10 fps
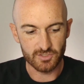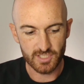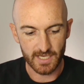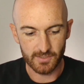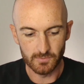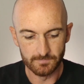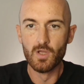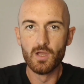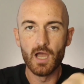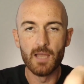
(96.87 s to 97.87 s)
channel.
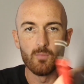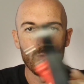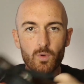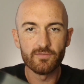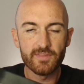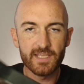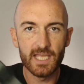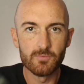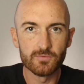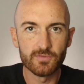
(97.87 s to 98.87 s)
One of the
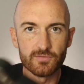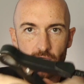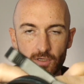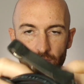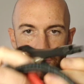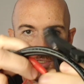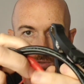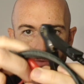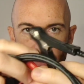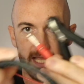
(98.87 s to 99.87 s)
cables has got
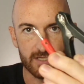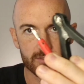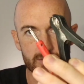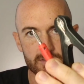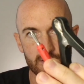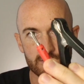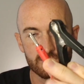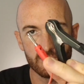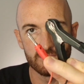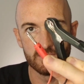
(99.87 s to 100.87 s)
2 connections on.
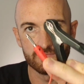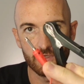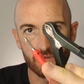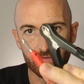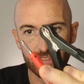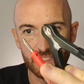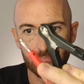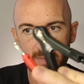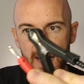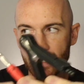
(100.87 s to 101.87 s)
So you've got the
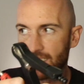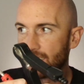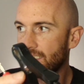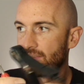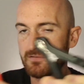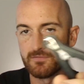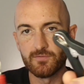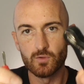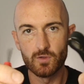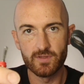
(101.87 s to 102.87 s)
black lead
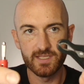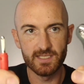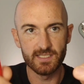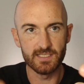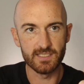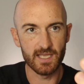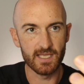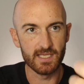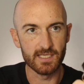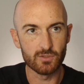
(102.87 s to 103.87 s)
for the
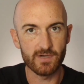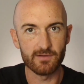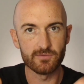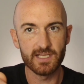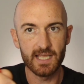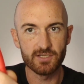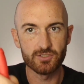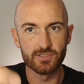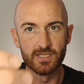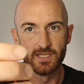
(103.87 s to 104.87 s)
ground
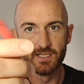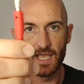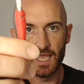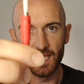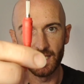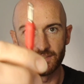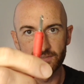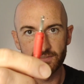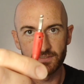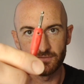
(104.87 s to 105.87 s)
connection
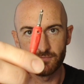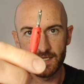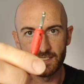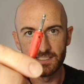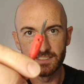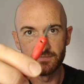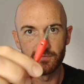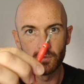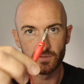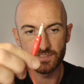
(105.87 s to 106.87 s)
and the red lead
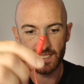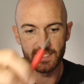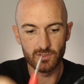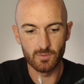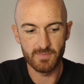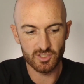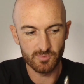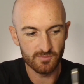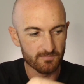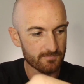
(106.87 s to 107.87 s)
for taking your
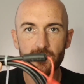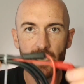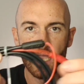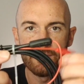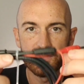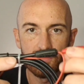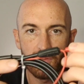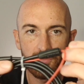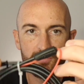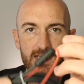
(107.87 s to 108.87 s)
measurement. And the
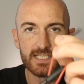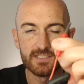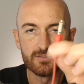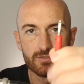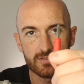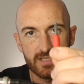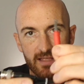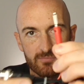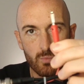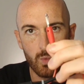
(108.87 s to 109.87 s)
other 3 leads just
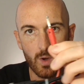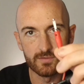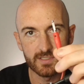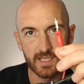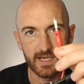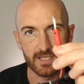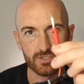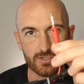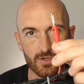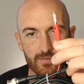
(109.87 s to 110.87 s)
have 1 connection on